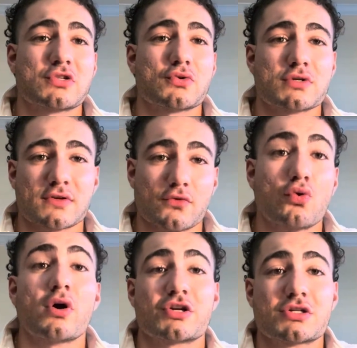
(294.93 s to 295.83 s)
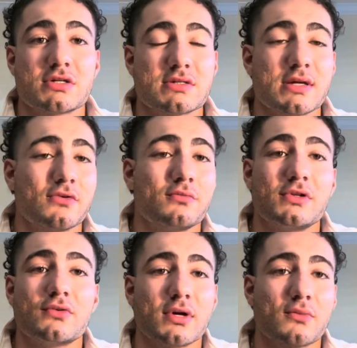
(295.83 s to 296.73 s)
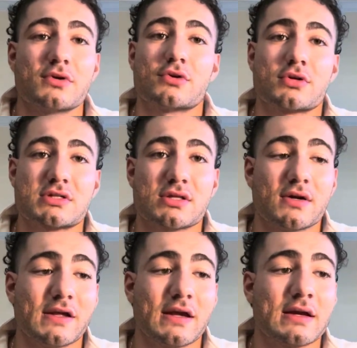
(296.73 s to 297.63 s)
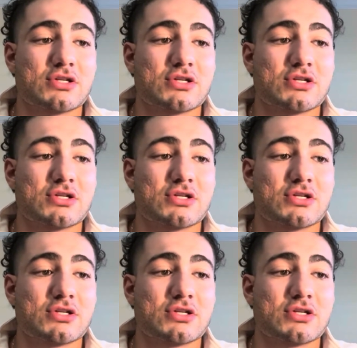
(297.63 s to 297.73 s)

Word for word: source of questions that you'll be doing when you're studying.